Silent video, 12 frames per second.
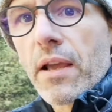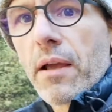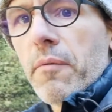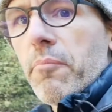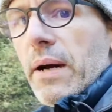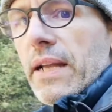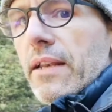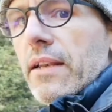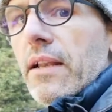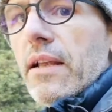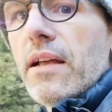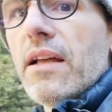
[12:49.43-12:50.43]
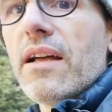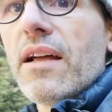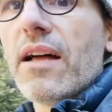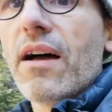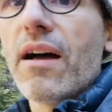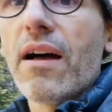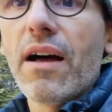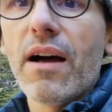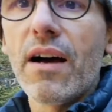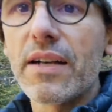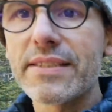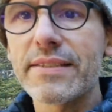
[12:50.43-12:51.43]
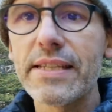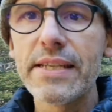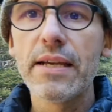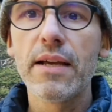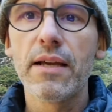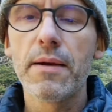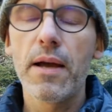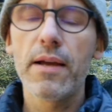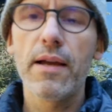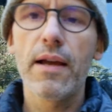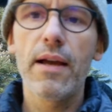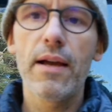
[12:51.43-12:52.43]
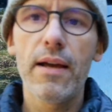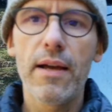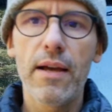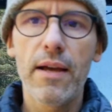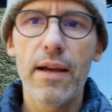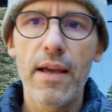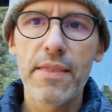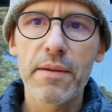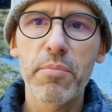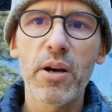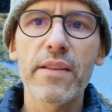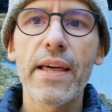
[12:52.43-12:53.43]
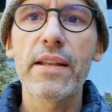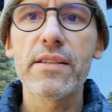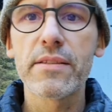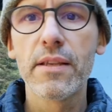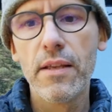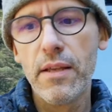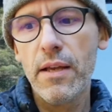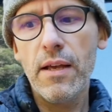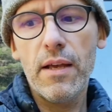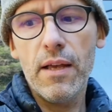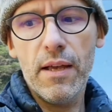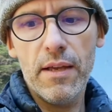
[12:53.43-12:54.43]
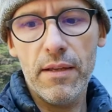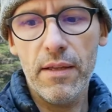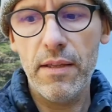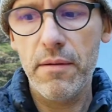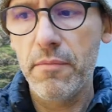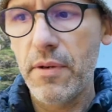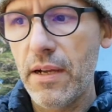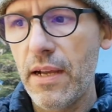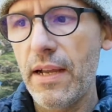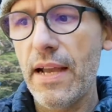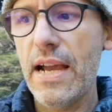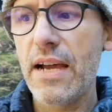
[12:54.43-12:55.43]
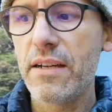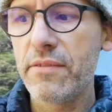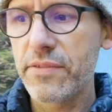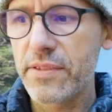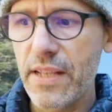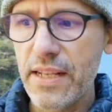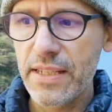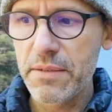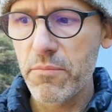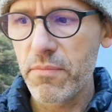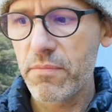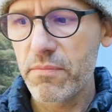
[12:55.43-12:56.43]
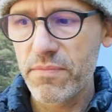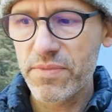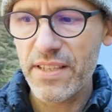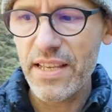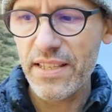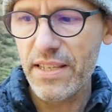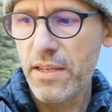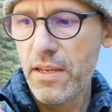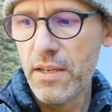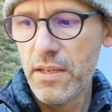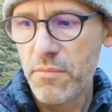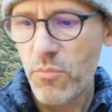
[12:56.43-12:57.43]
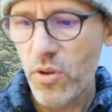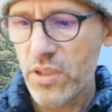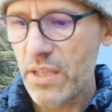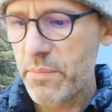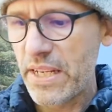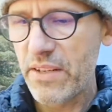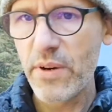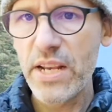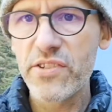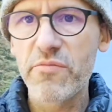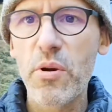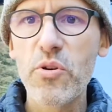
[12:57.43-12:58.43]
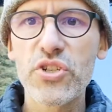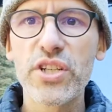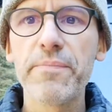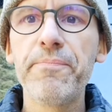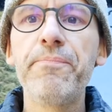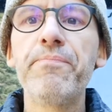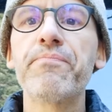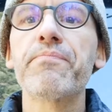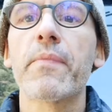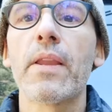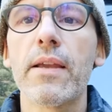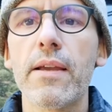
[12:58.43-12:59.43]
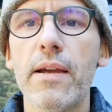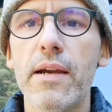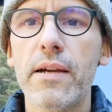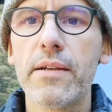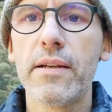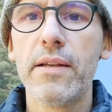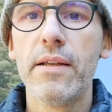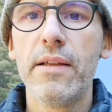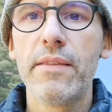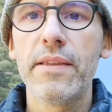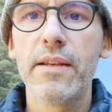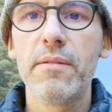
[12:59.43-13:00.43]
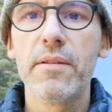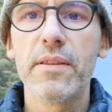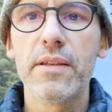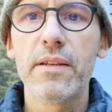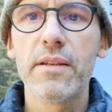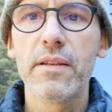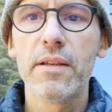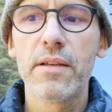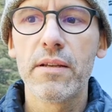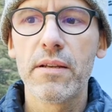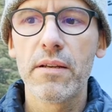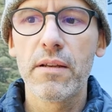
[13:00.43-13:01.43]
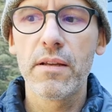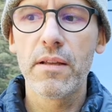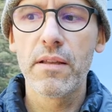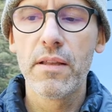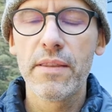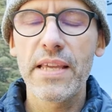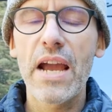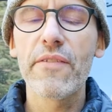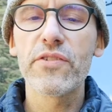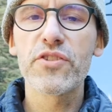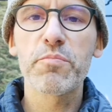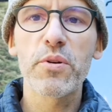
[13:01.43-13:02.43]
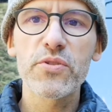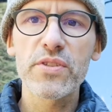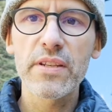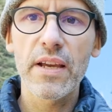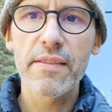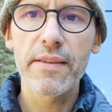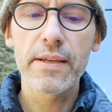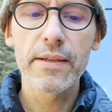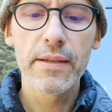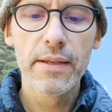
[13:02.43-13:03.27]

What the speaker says: But honestly, I think part of that is I have slightly more limited range of motion than the average person, I think.